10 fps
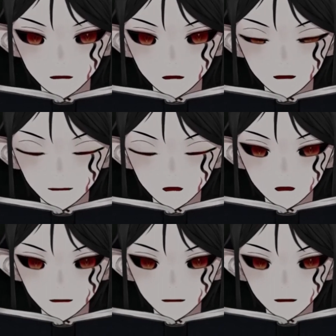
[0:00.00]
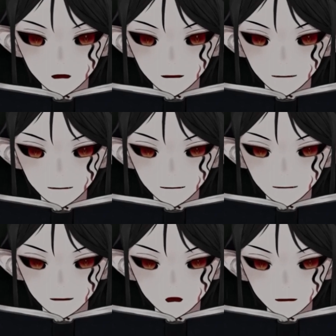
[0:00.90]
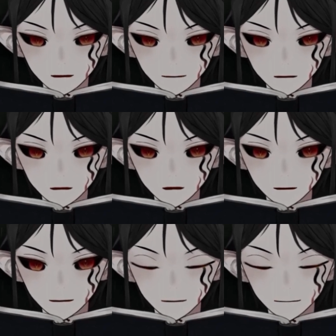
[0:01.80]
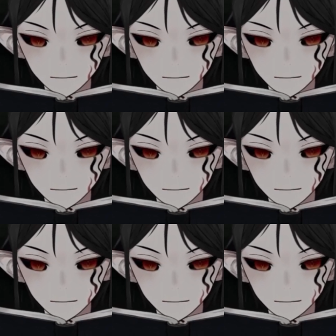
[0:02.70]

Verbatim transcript: We especially liked scary stories.